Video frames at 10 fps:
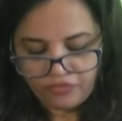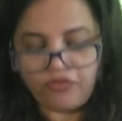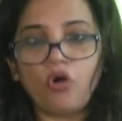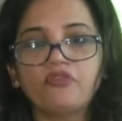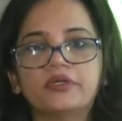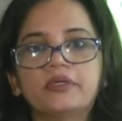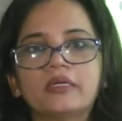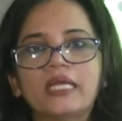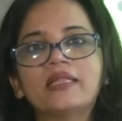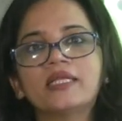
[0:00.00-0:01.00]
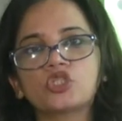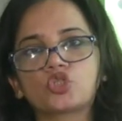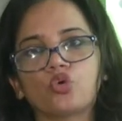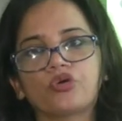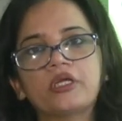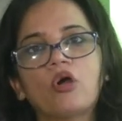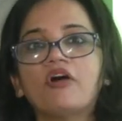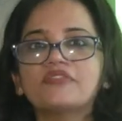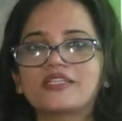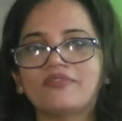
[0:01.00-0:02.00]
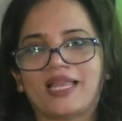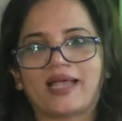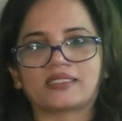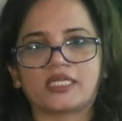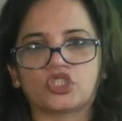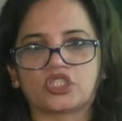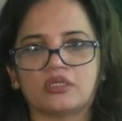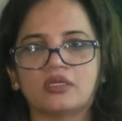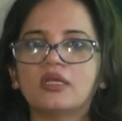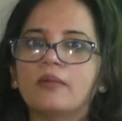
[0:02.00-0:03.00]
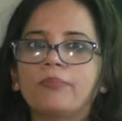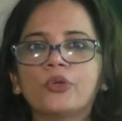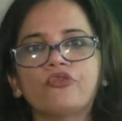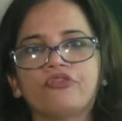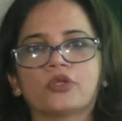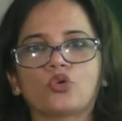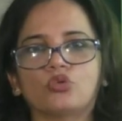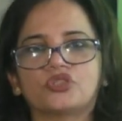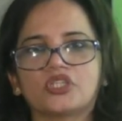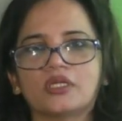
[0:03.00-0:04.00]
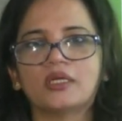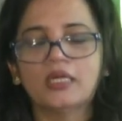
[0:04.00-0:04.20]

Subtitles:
forward in the story of civilization. Beautiful quote.